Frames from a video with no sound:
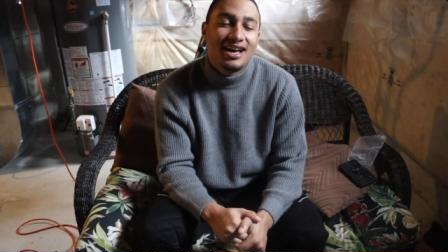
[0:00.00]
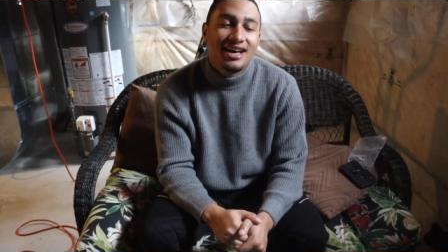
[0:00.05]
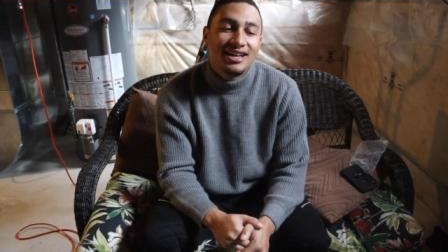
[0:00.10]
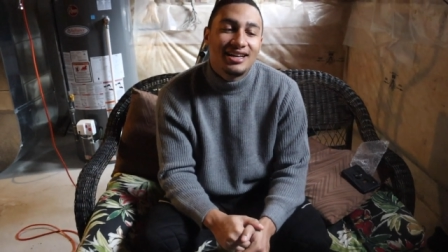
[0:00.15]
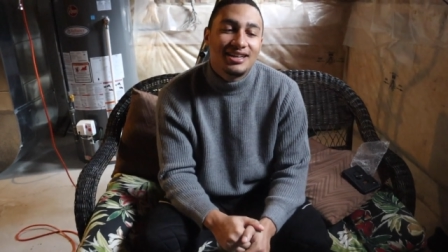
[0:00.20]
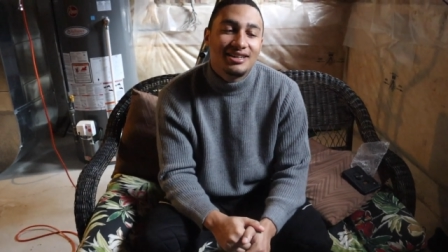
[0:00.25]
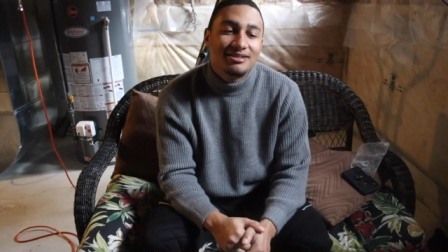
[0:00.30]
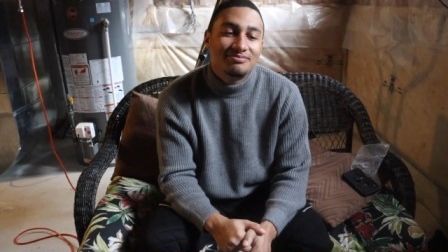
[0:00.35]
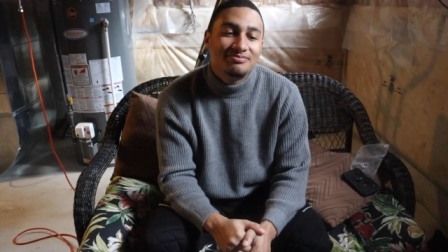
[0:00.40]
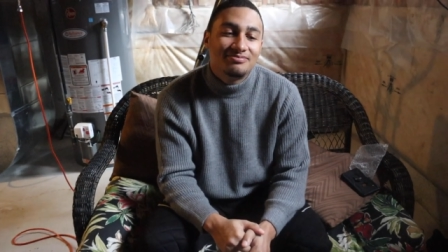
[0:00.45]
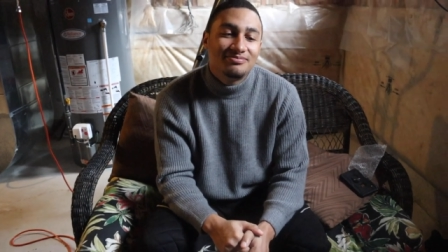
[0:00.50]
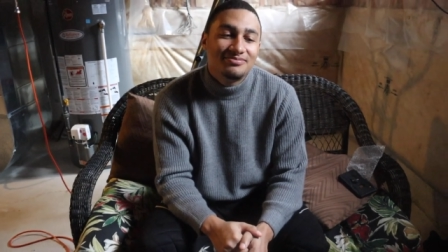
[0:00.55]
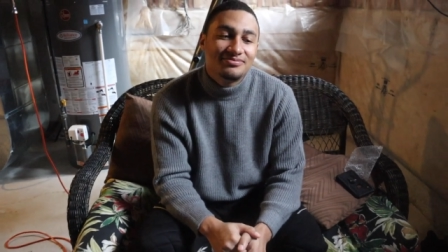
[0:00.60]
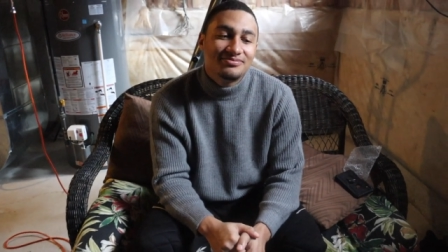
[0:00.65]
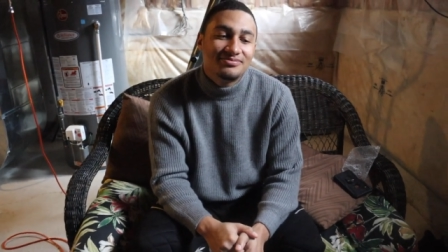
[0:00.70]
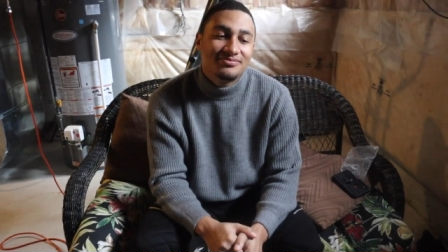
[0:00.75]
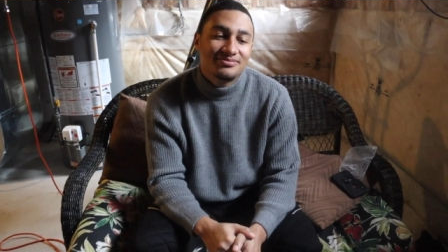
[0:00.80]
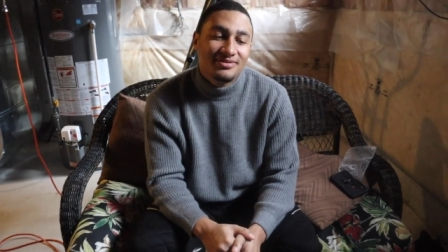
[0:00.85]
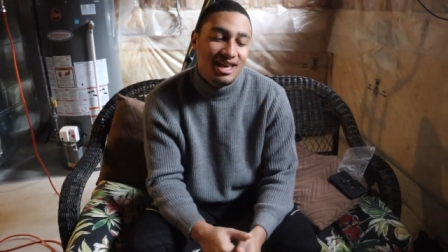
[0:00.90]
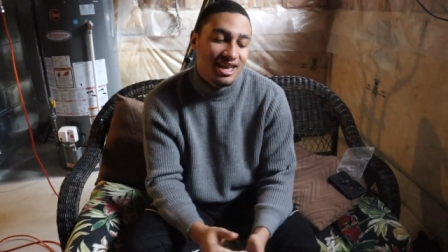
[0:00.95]
um
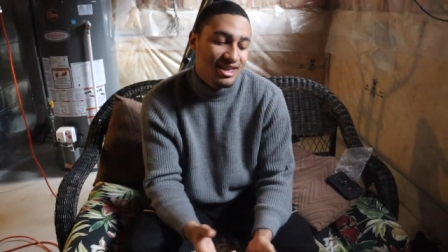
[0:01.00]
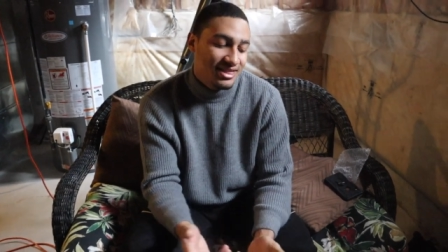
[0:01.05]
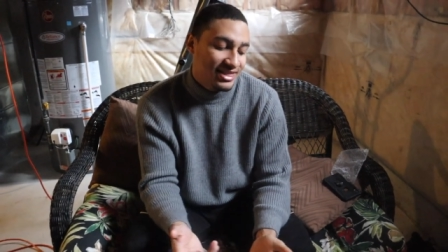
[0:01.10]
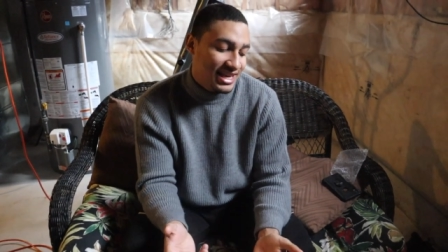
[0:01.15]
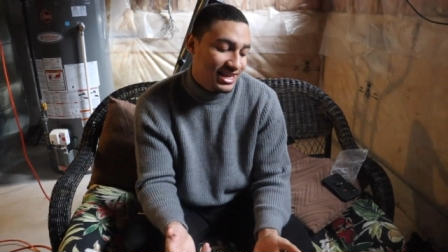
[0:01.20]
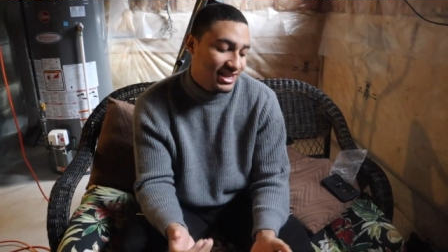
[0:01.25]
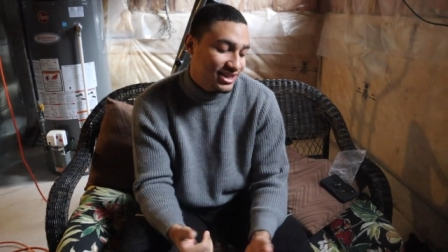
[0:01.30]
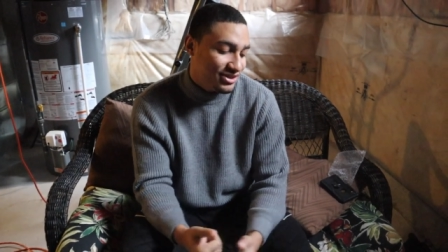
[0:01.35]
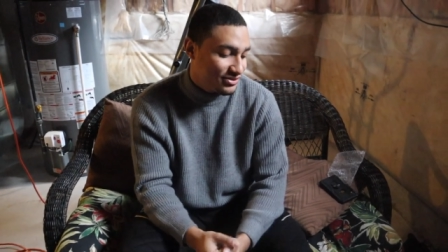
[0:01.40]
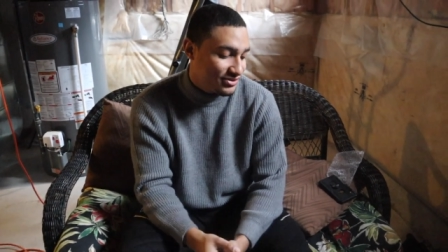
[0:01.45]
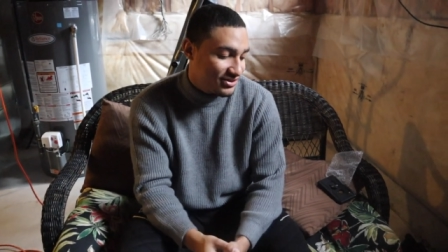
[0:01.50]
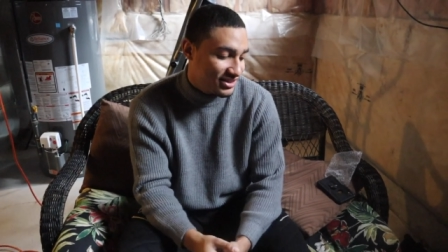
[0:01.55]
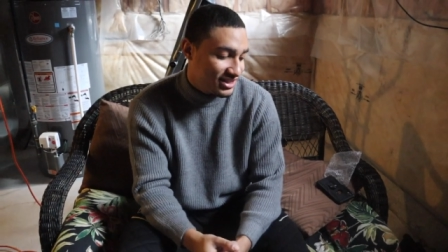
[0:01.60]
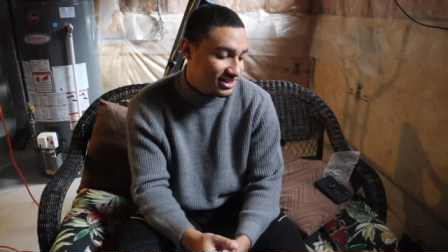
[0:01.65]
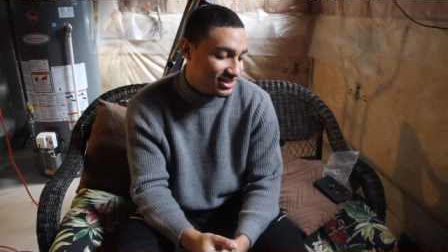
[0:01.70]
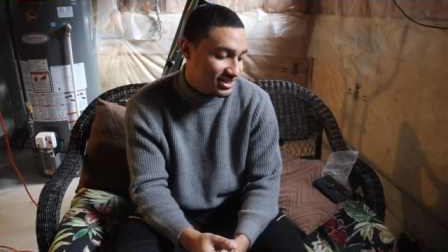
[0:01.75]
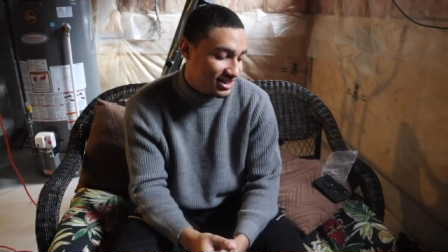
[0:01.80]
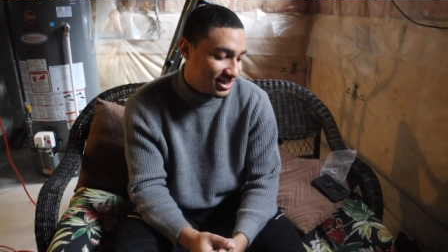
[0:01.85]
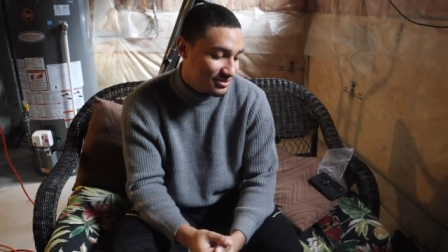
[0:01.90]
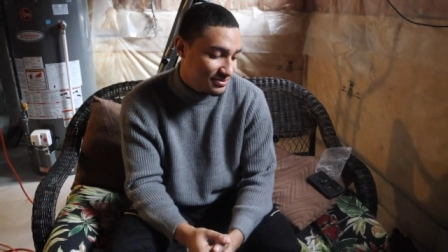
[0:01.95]
Thank you for
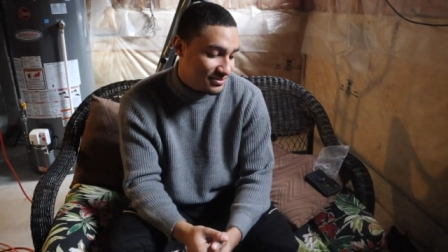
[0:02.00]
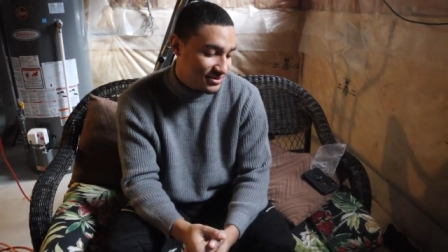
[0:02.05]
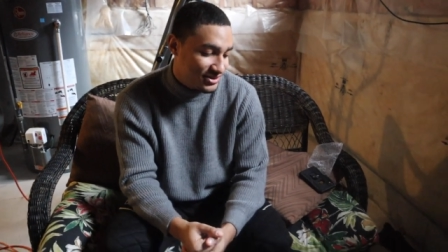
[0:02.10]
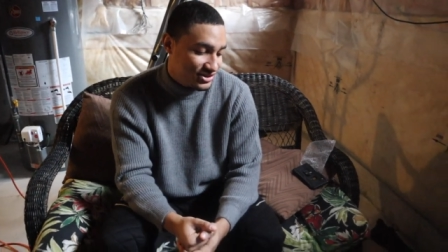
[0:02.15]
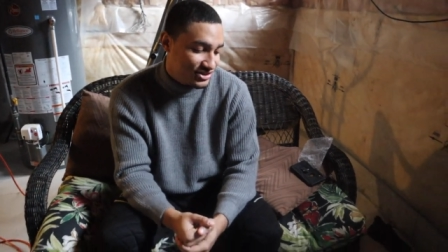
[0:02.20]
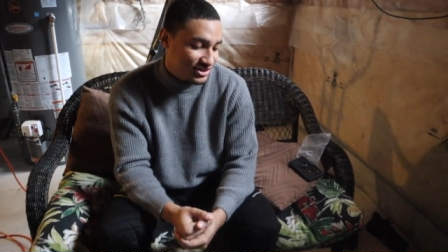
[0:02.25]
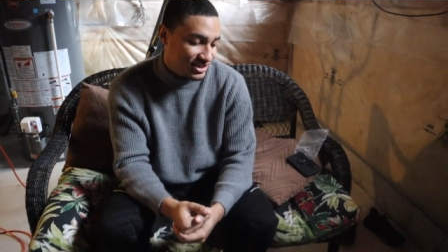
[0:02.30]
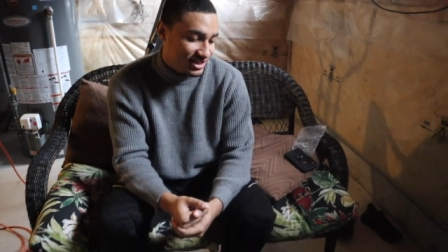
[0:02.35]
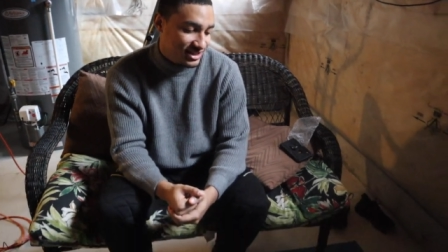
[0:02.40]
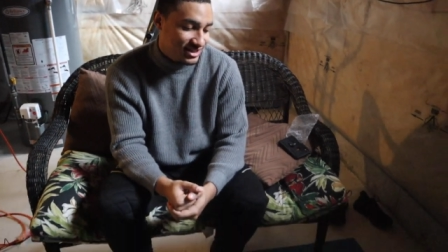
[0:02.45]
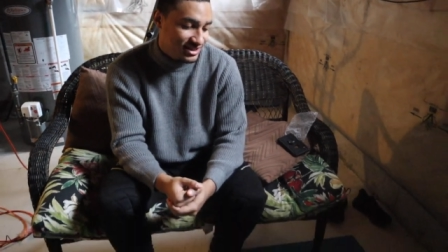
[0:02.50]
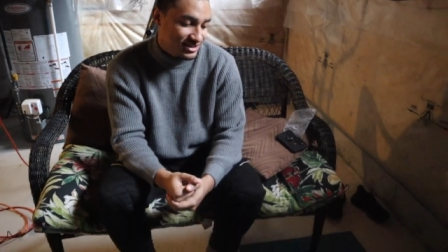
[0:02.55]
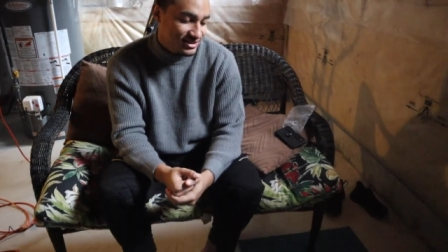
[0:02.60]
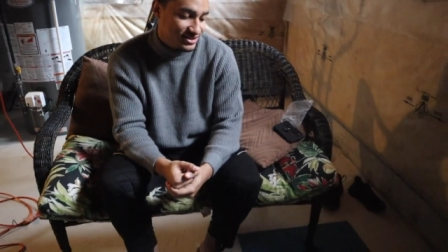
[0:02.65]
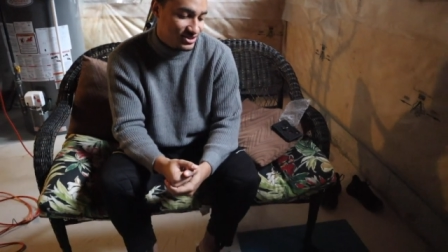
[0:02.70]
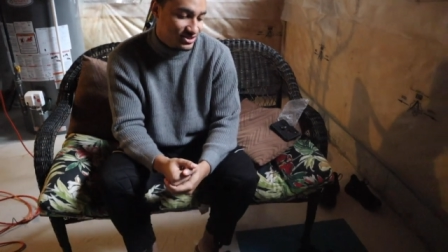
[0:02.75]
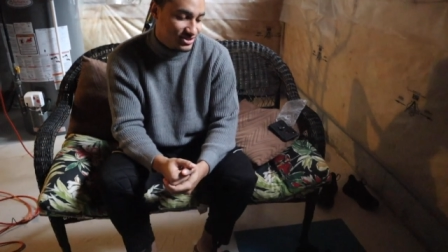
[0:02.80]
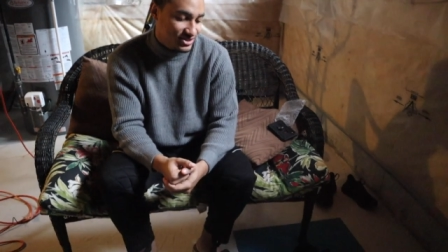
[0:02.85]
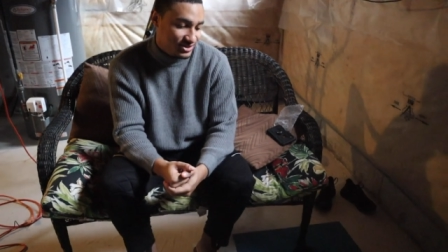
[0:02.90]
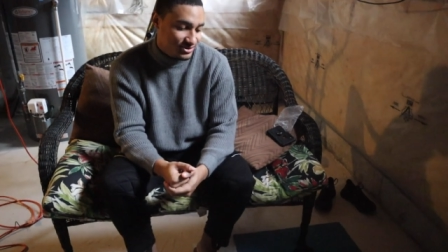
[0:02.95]
this. I appreciate it.
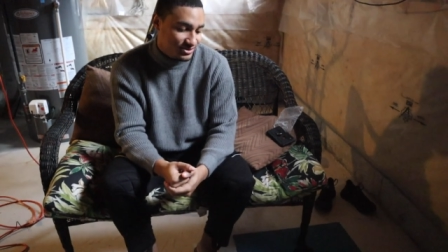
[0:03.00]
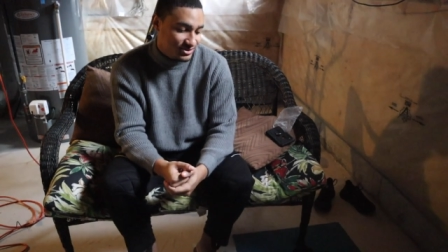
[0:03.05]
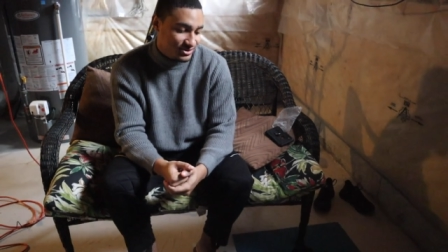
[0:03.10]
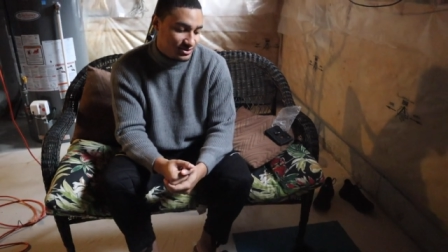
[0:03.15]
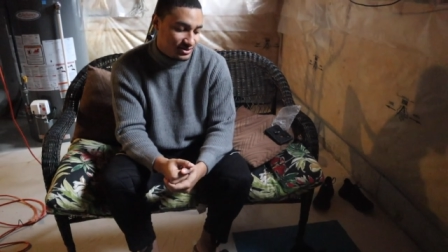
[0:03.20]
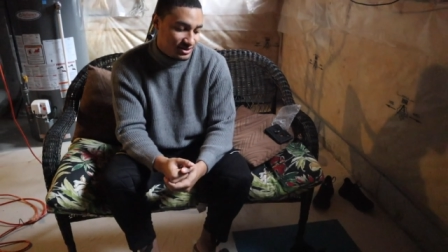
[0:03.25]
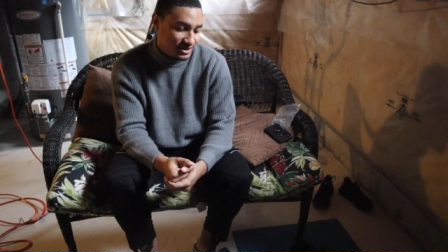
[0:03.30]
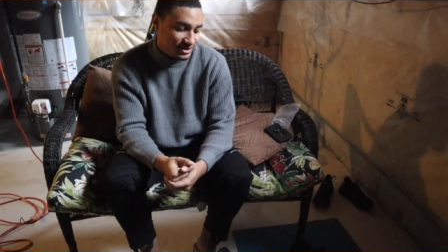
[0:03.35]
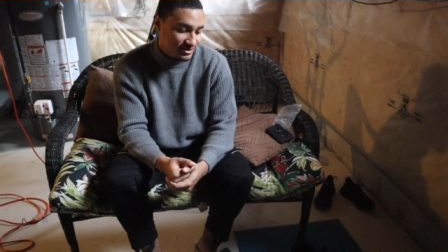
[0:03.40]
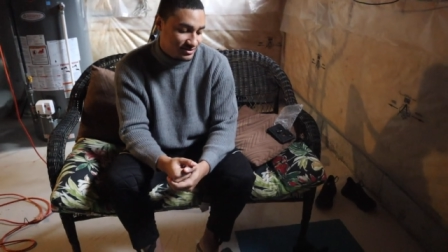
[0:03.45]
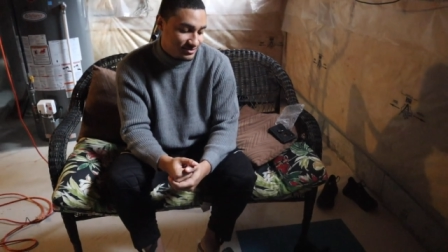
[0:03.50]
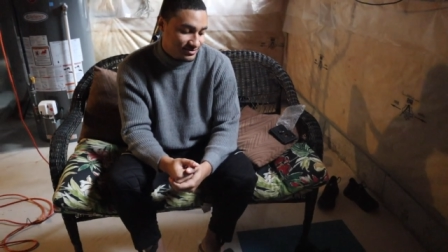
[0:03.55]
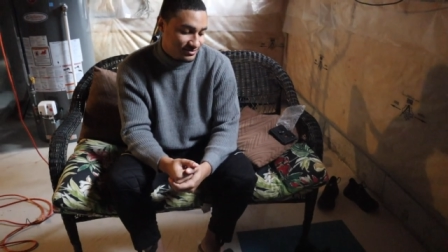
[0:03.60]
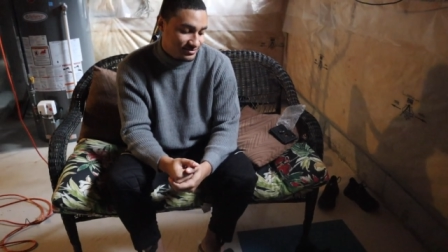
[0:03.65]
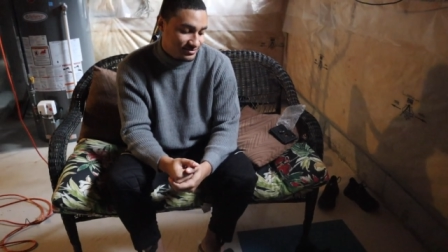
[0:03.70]
You're so sweet.